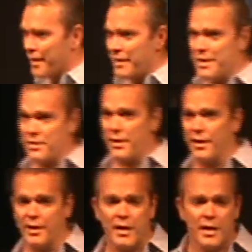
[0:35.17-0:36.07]
Now,
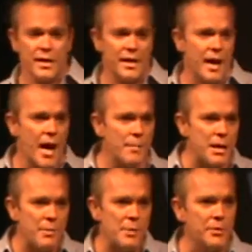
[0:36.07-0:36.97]
now, how
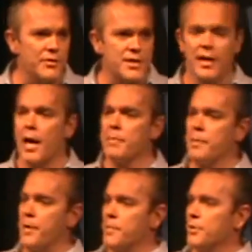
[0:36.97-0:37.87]
many people have seen? How
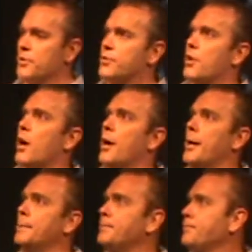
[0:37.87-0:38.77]
many people
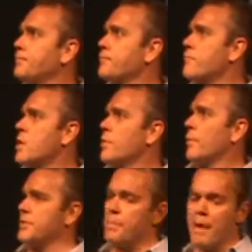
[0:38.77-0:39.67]
saw?
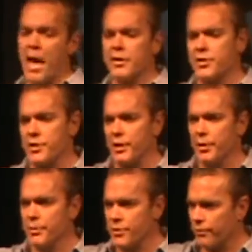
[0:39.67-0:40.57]
What was it? Man of
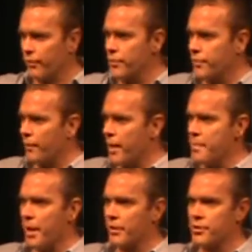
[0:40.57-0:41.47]
Steel was the first one,
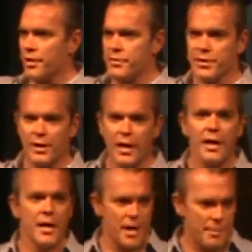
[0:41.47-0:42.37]
right? Michael Jackson today.